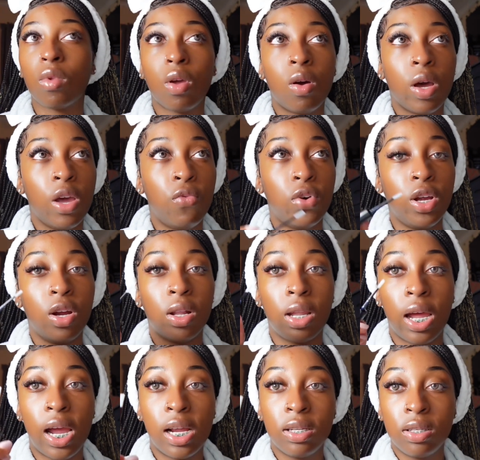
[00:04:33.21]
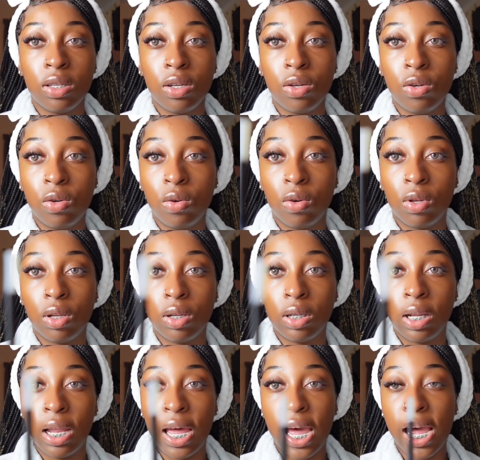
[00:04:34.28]
Okay, for your lash seal,
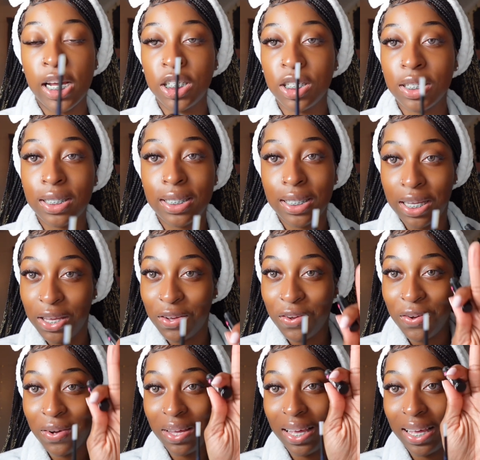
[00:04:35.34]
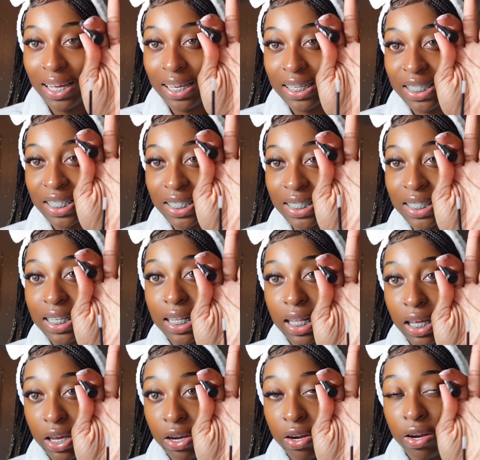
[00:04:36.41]
it is just
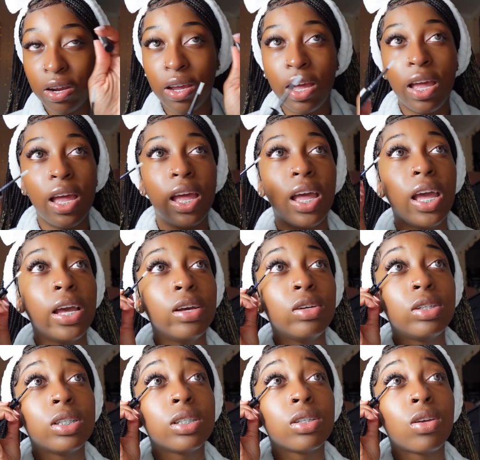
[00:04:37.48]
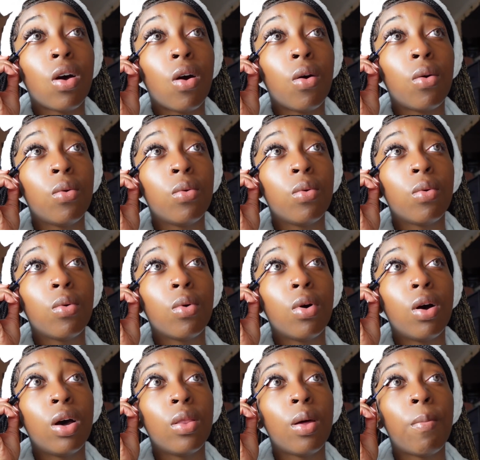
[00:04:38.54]
clear, and you just go
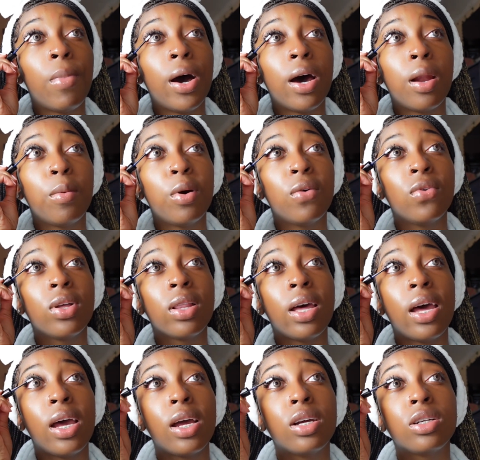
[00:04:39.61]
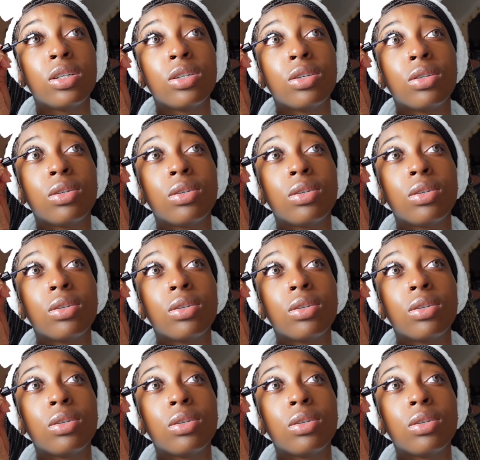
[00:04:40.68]
on the bottom of your lash,